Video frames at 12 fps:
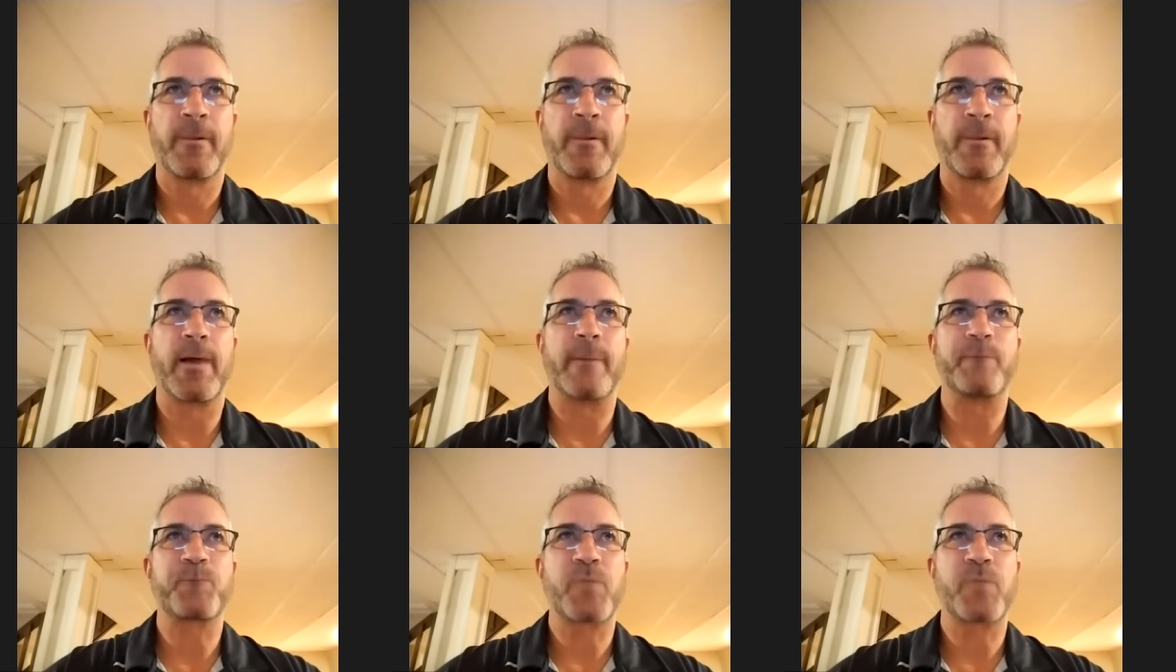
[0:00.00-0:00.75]

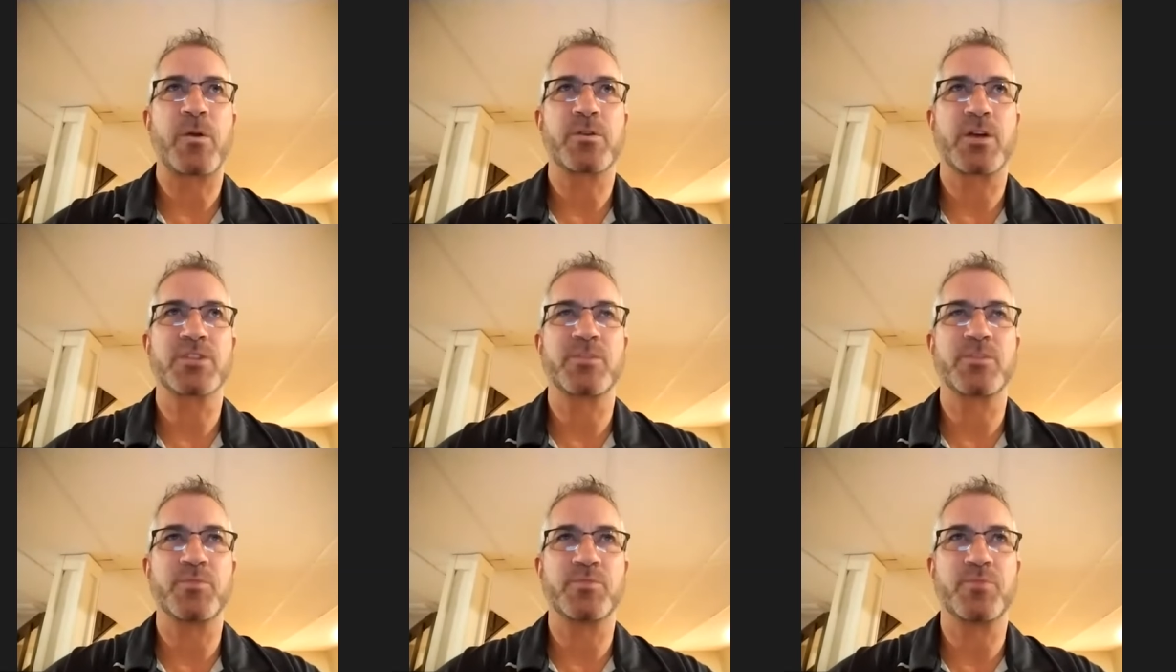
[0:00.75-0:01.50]
Um,
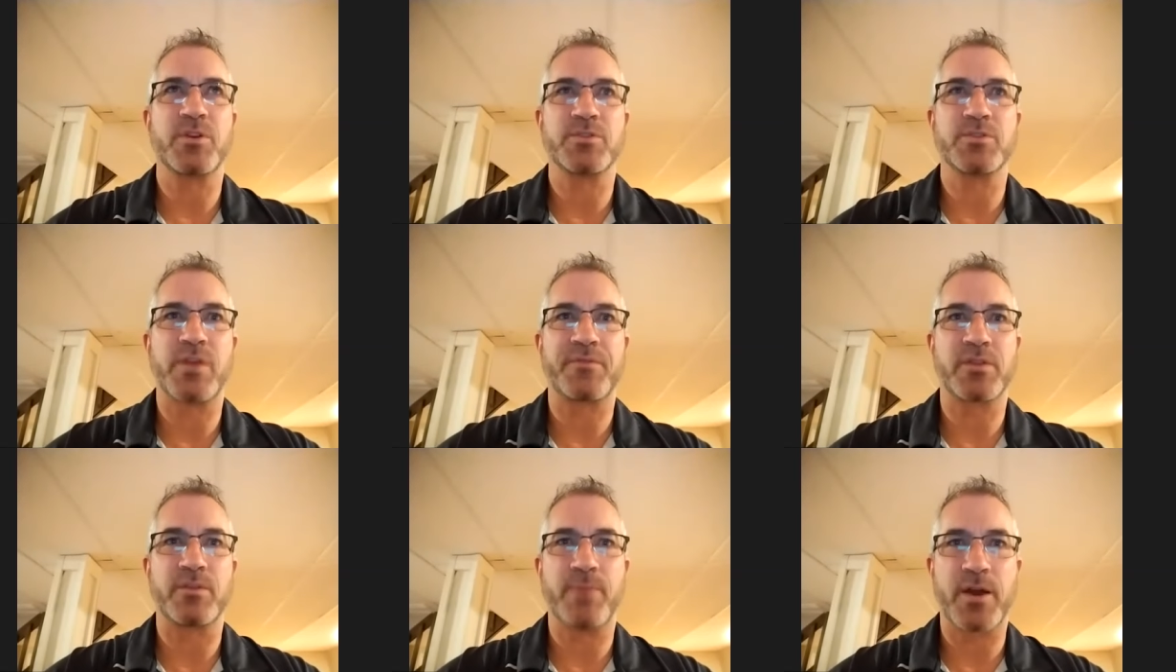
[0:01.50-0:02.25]
custom is is
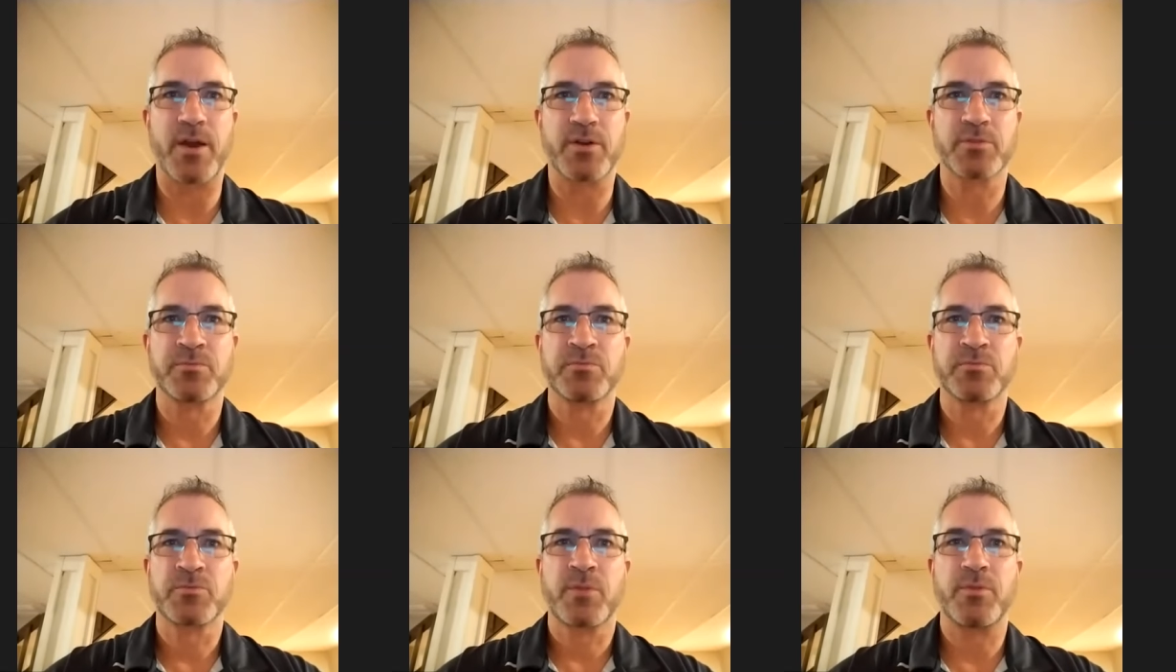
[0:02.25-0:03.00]
definitely better,
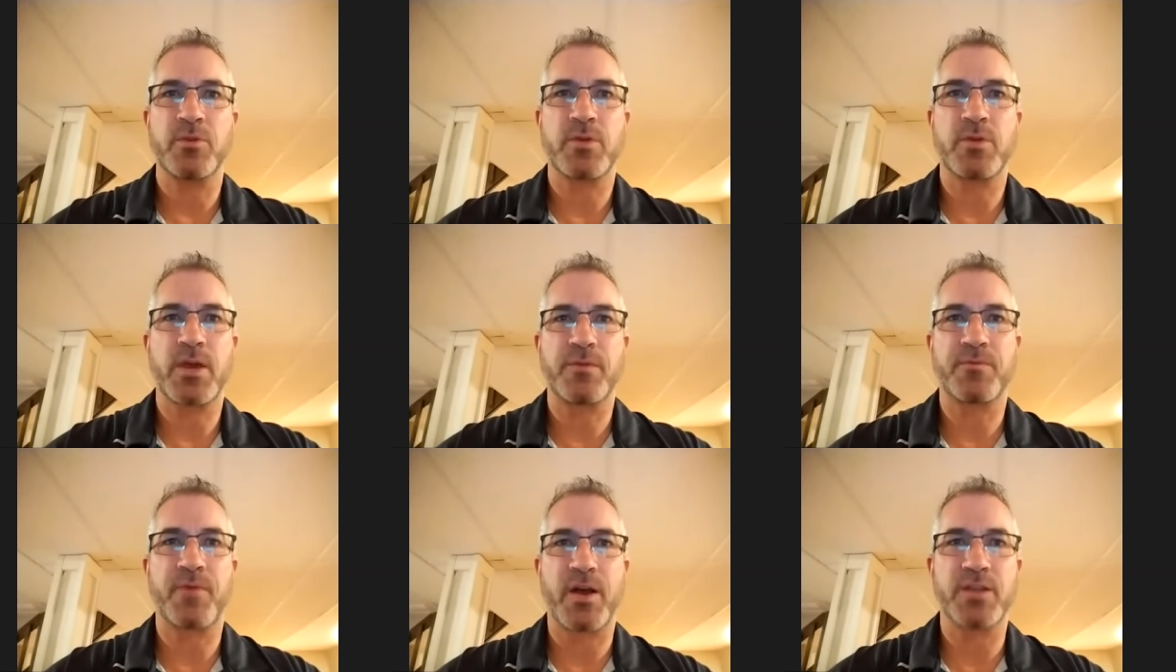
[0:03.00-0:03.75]
but you can
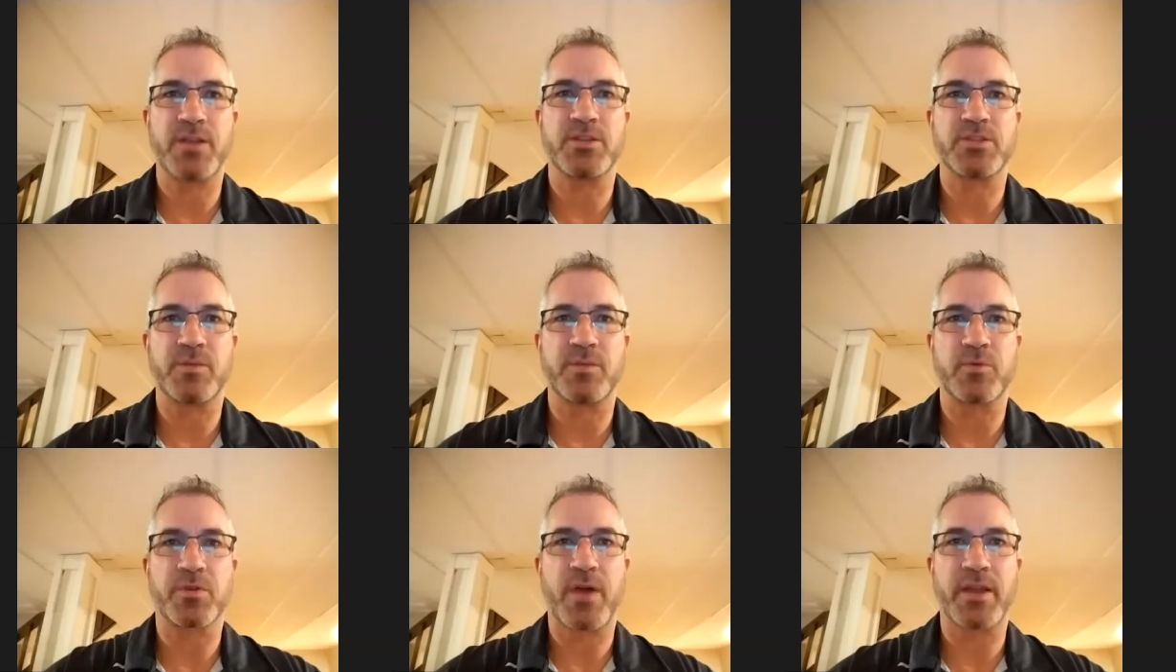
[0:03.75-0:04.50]
find some
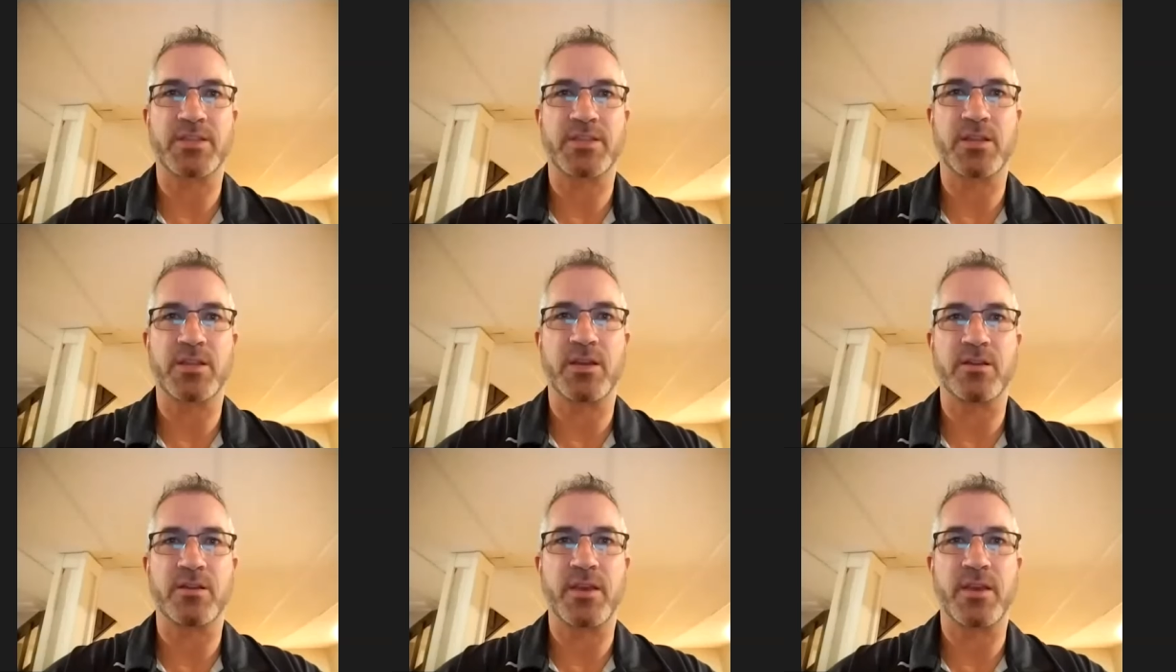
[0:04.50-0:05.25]
orthotics out
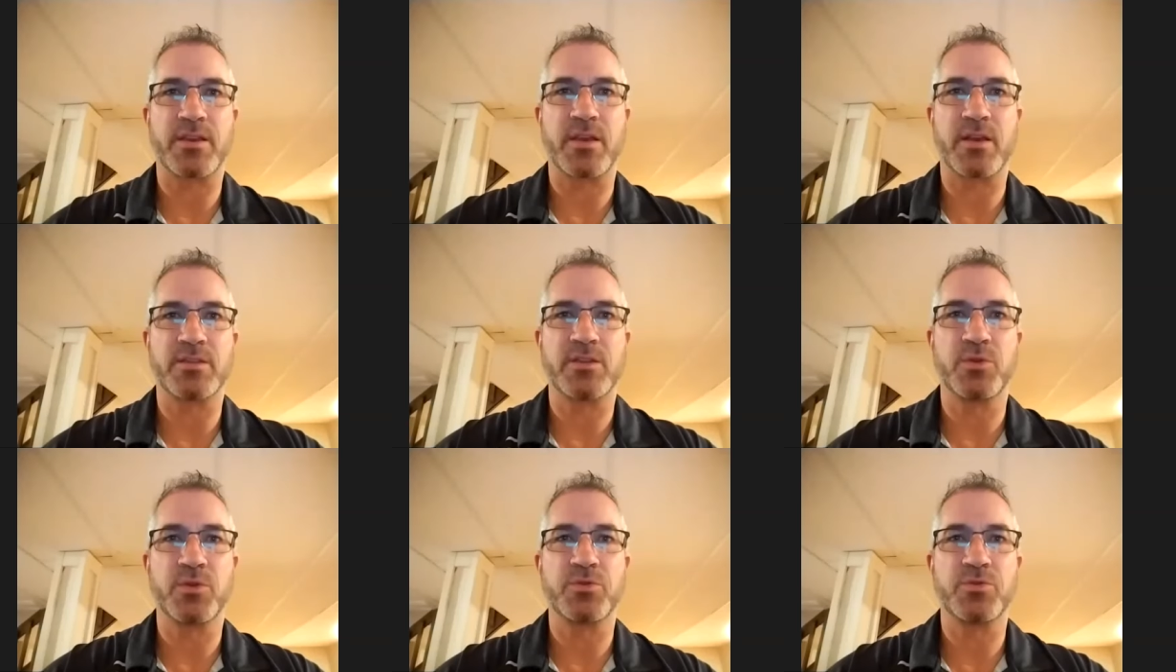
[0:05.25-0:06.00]
there that uh,
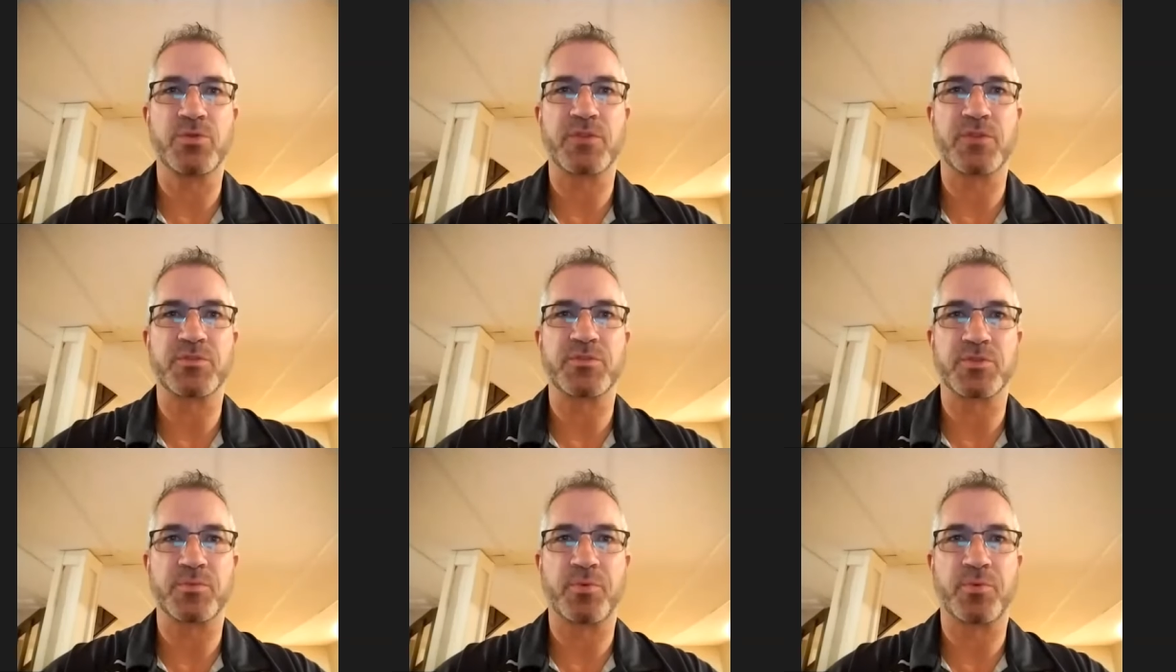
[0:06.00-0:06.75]
do, do give some
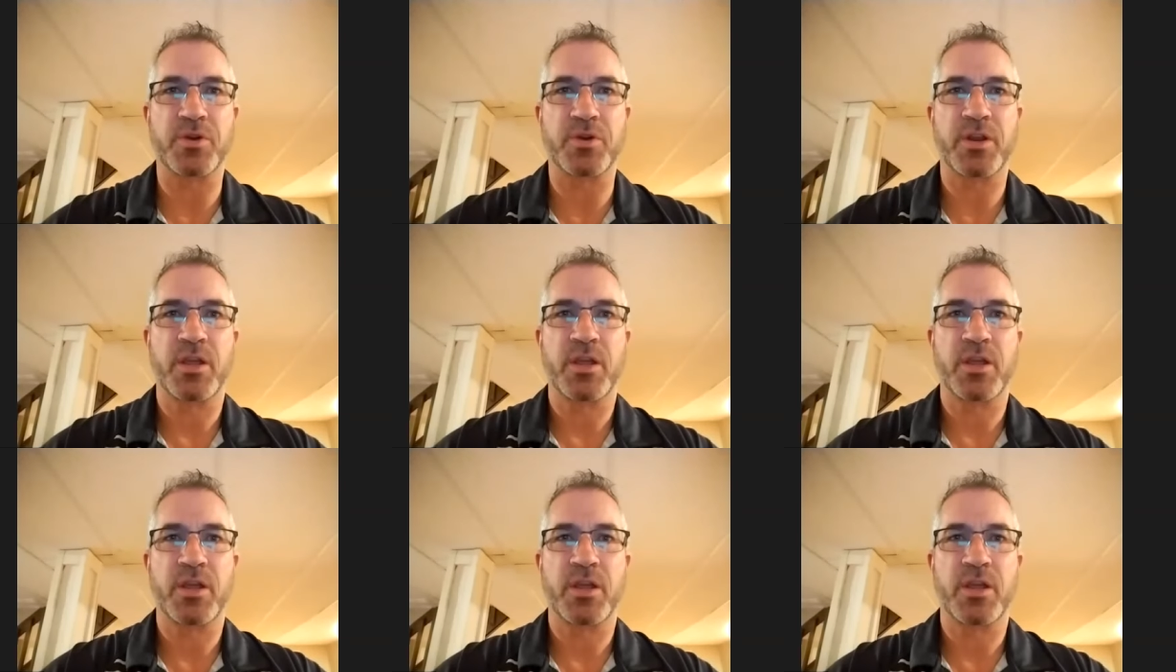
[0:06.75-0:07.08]
support